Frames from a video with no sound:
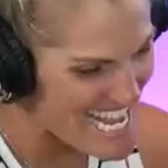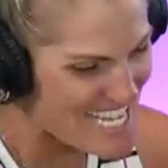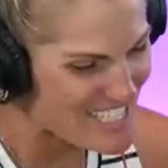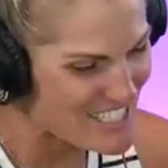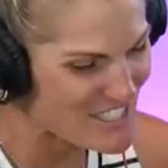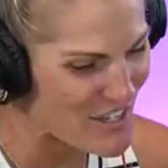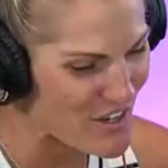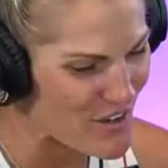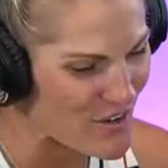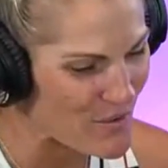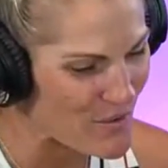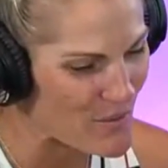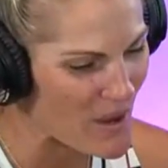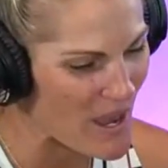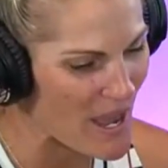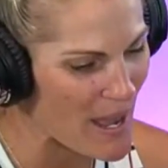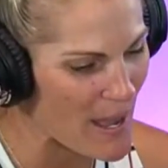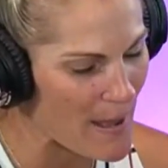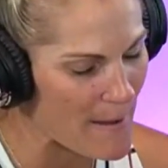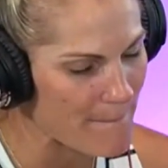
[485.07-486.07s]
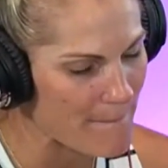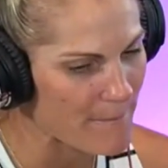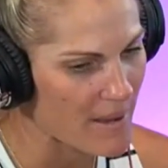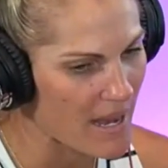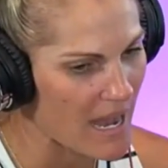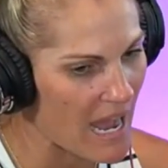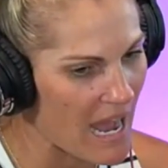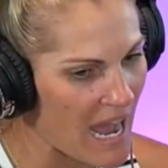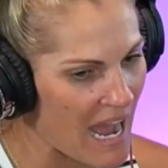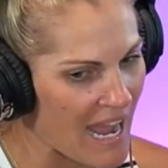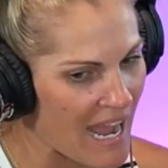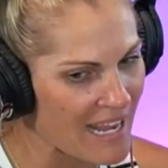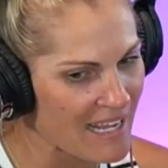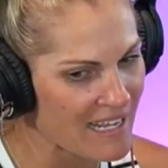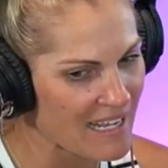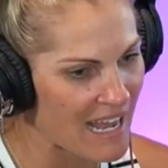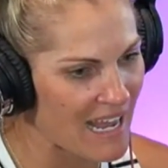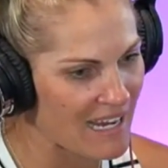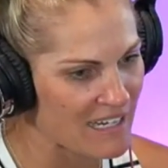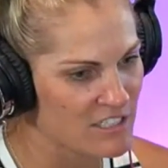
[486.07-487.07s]
So I
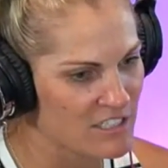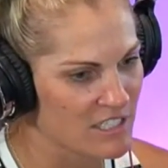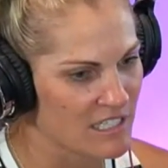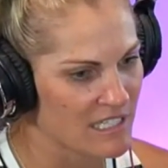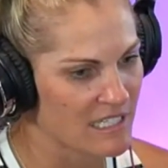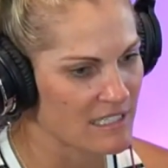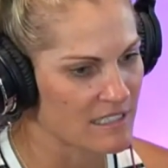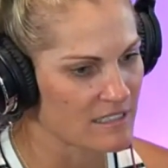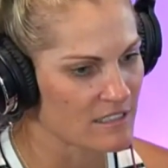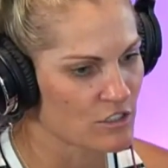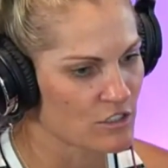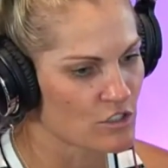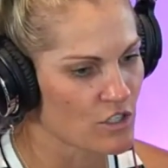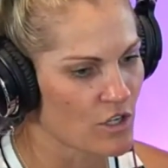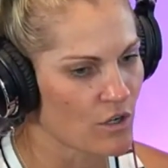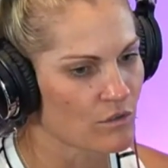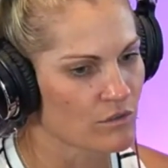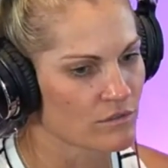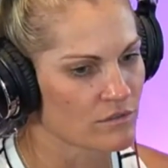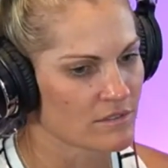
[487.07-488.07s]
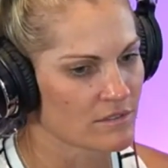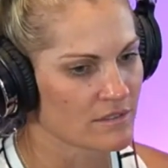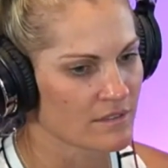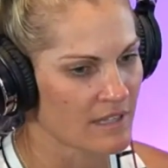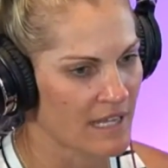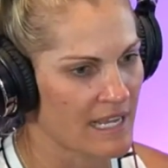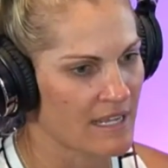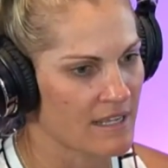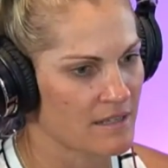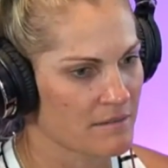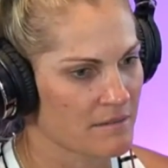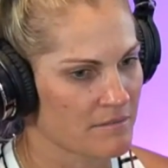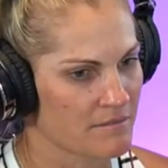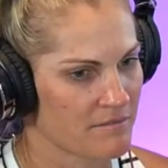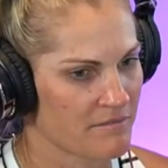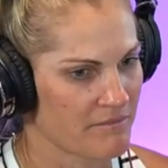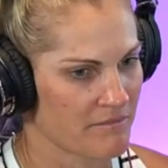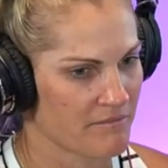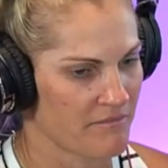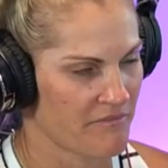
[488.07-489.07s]
actually don't like
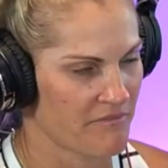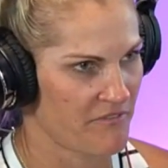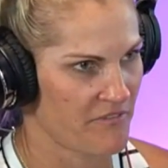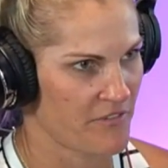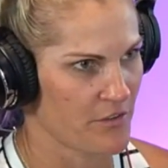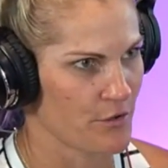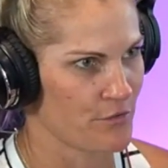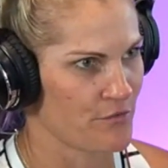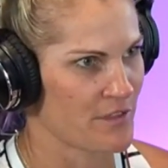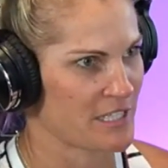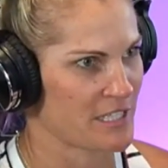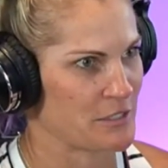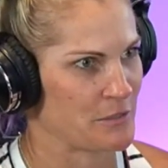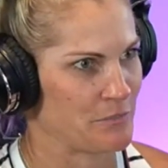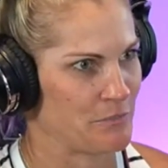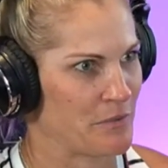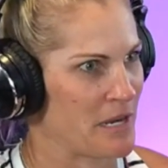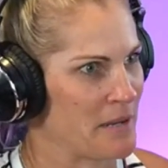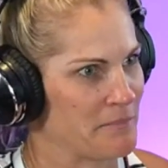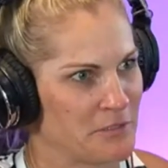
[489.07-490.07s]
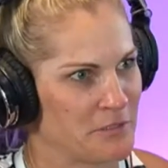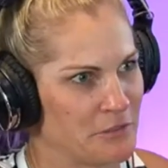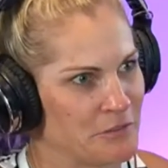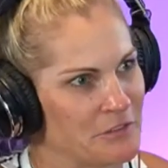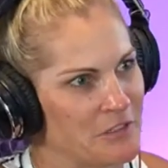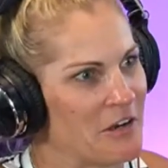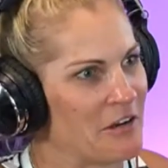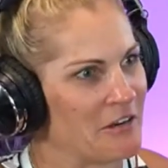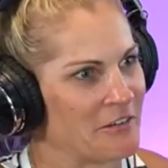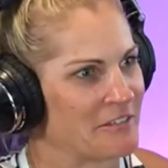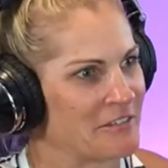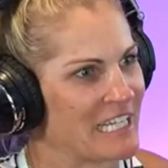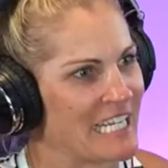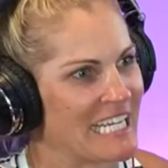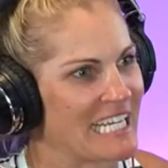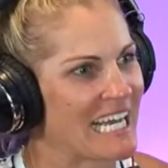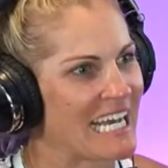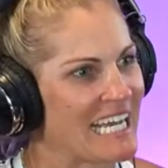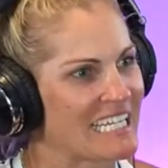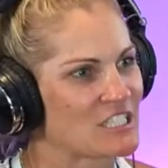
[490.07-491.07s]
food that's prepped too long. Like
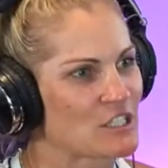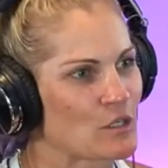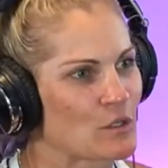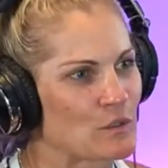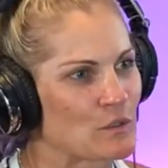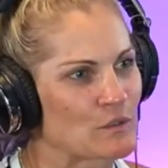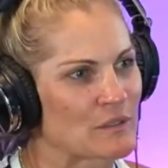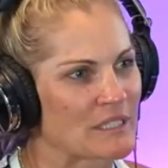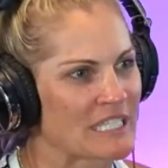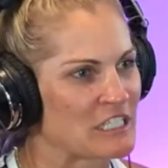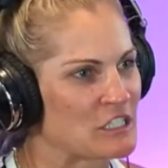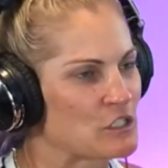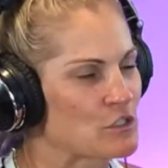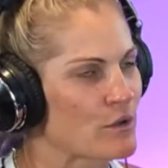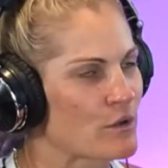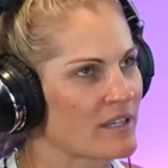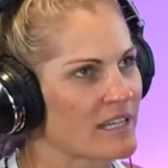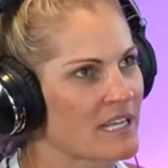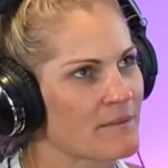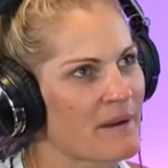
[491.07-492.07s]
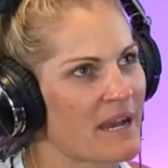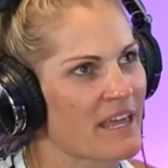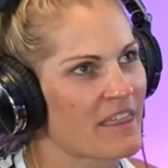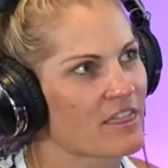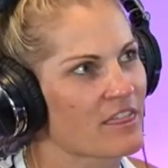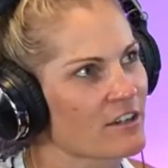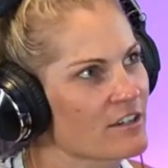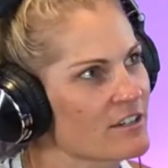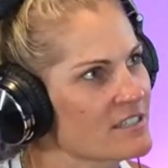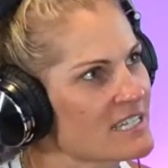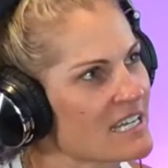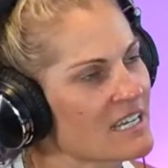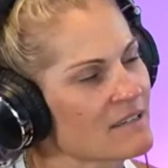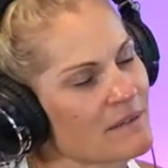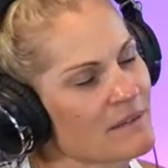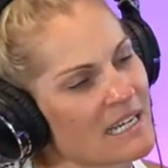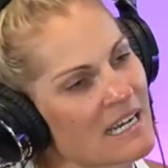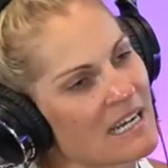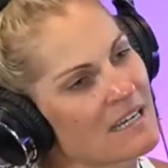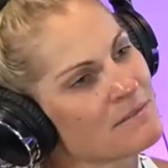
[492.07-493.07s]
I don't enjoy, like by Thursday, I'm
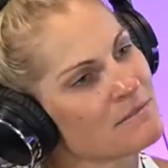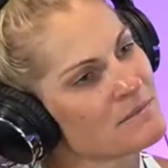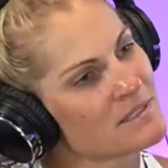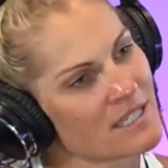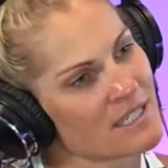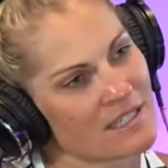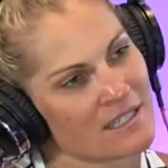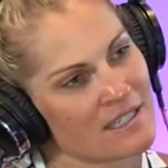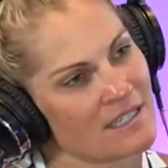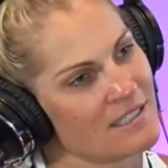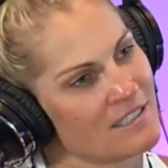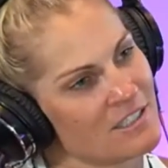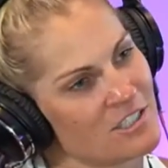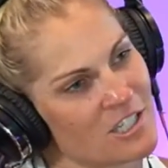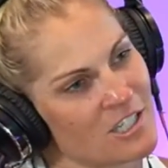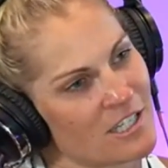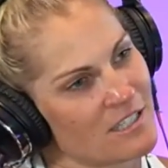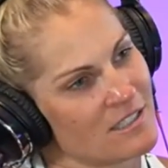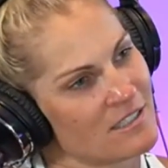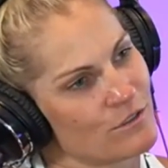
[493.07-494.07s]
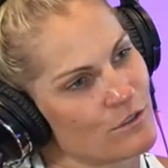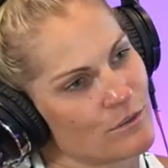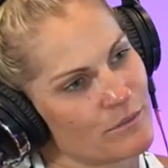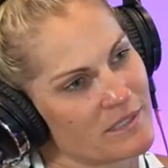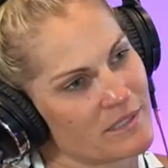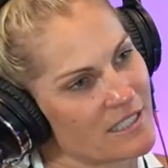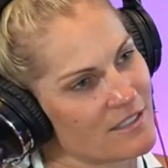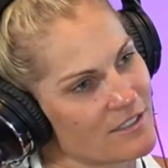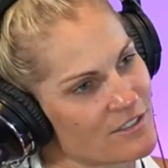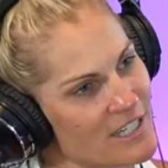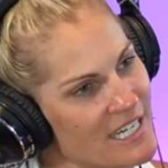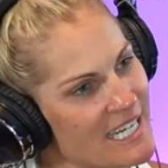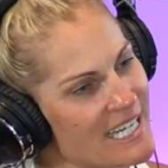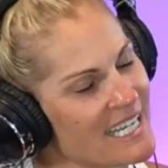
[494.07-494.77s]
like, I'm sick of eating chicken and sweet potatoes, right?